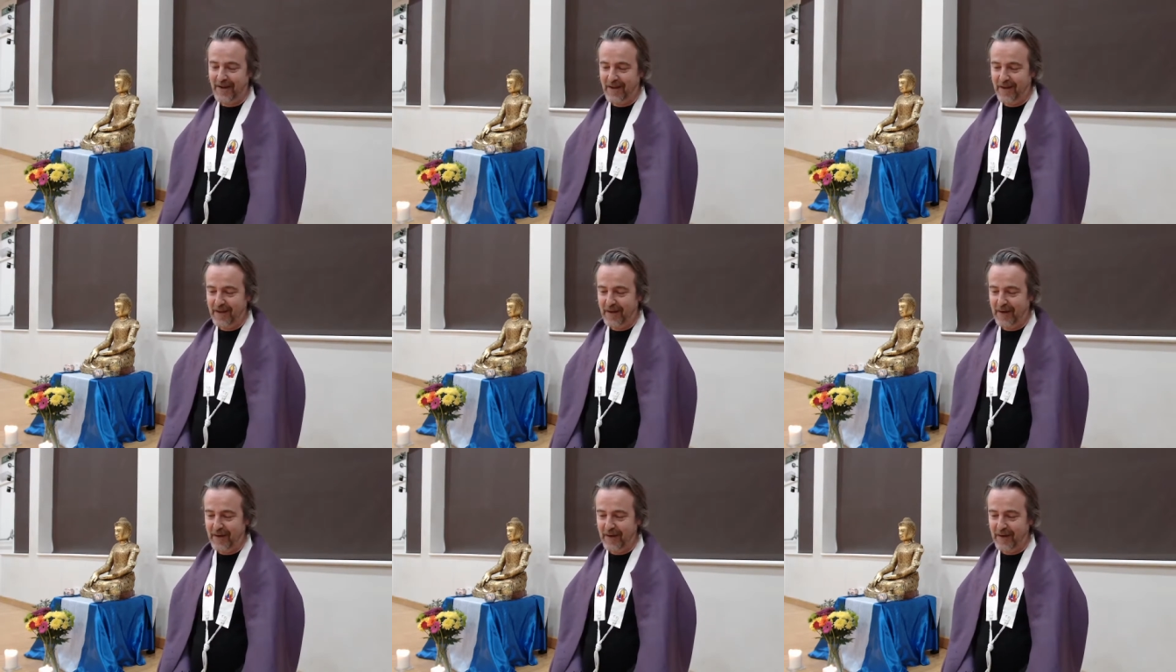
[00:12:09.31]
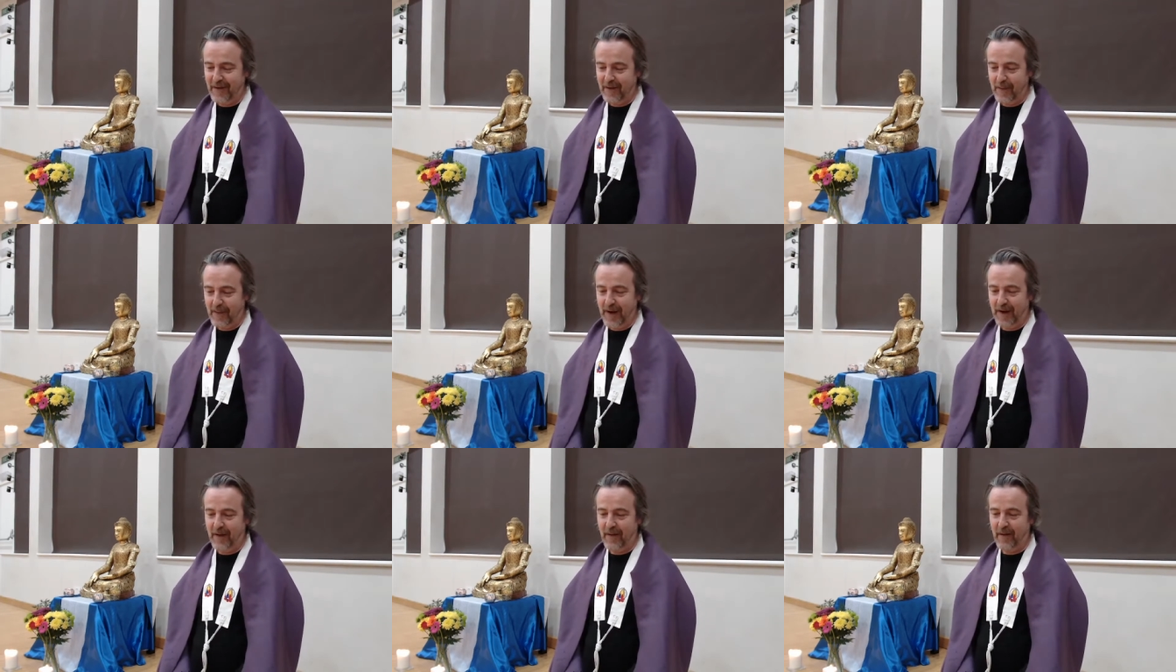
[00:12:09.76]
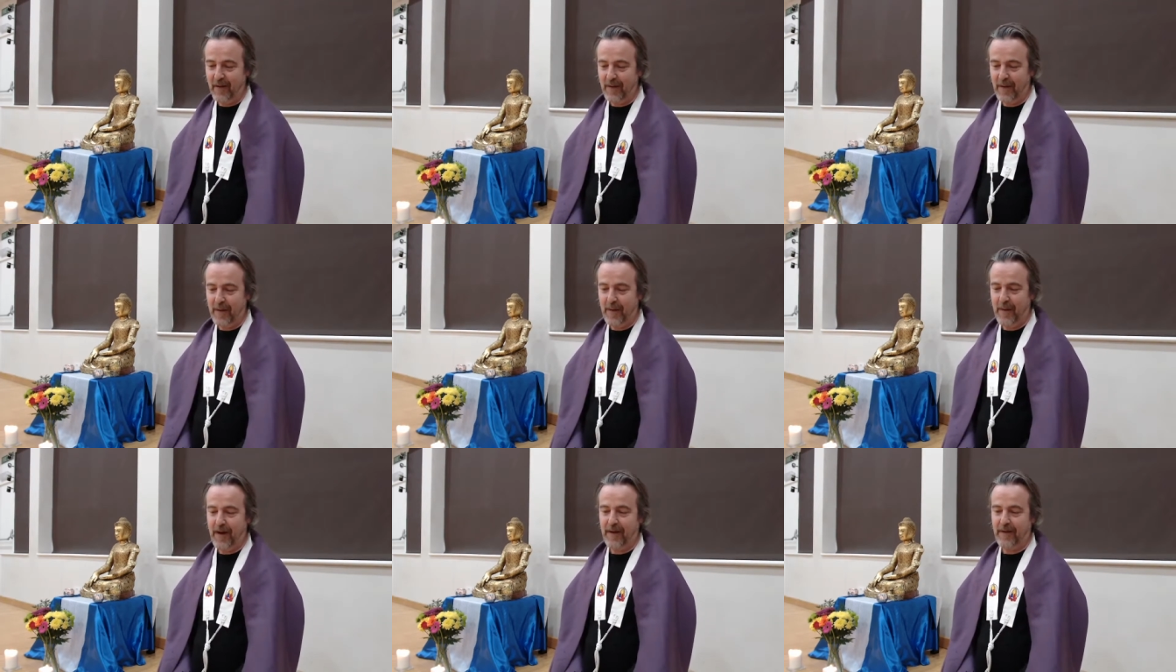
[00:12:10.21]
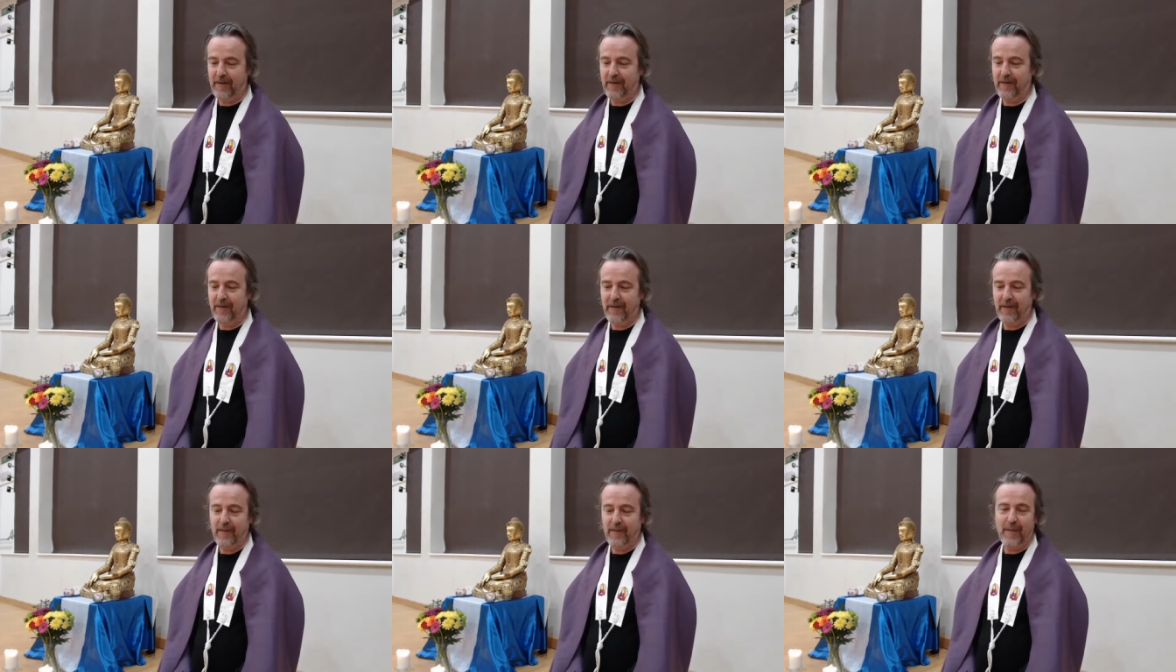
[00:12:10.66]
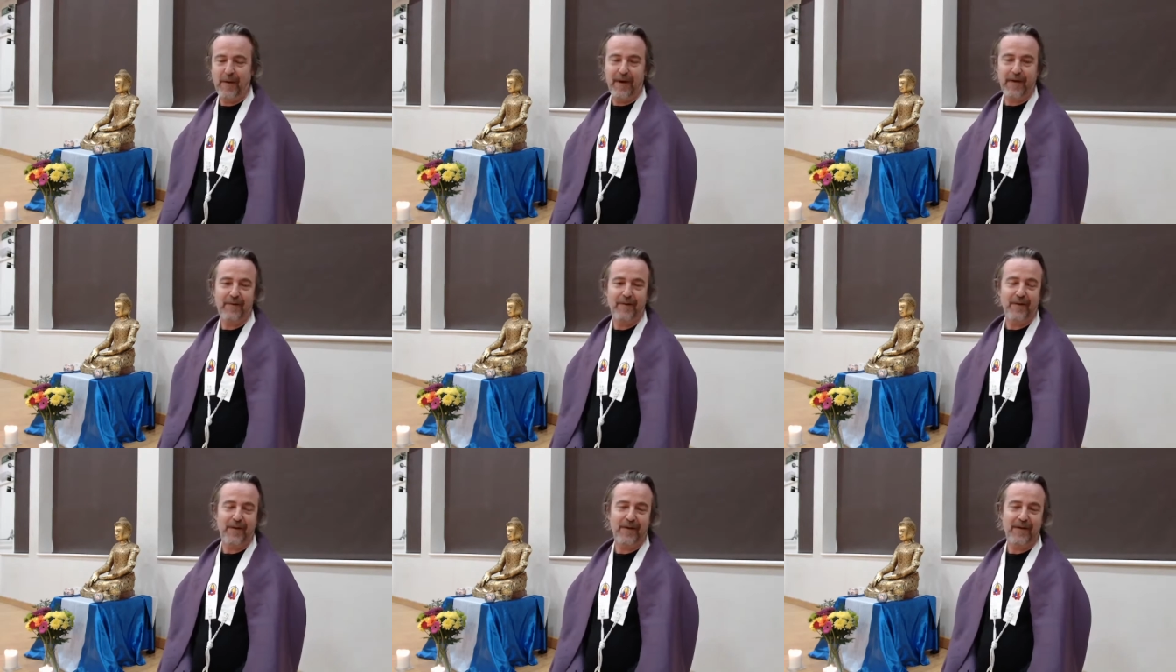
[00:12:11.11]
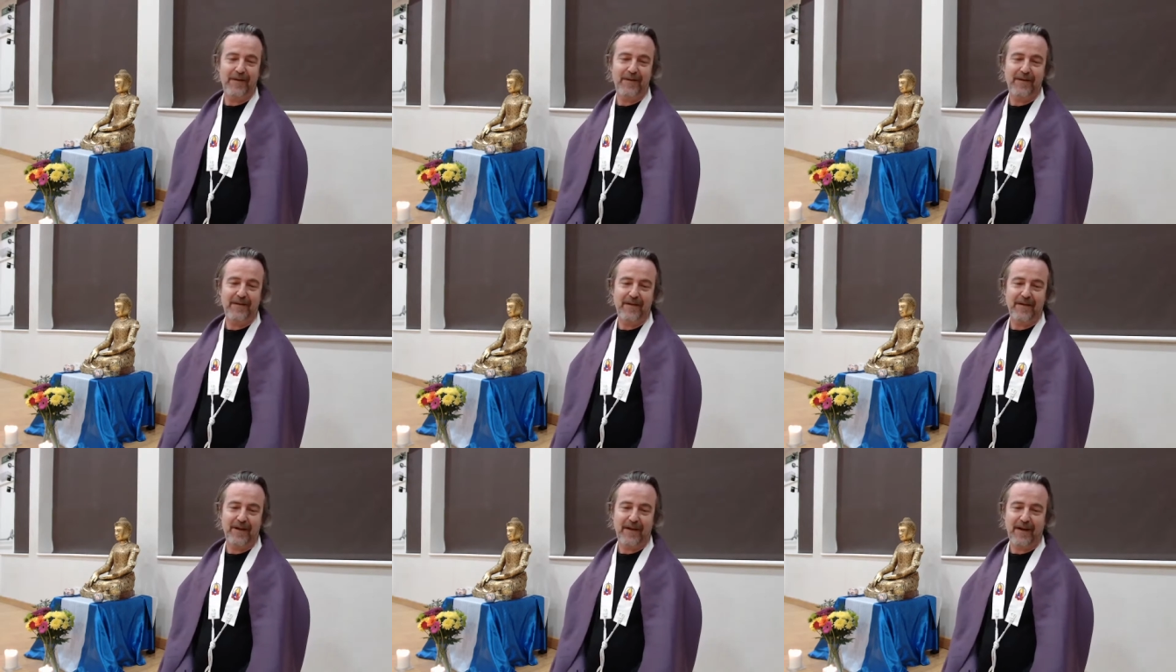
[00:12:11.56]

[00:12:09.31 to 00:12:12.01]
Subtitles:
things about the practice of mindfulness.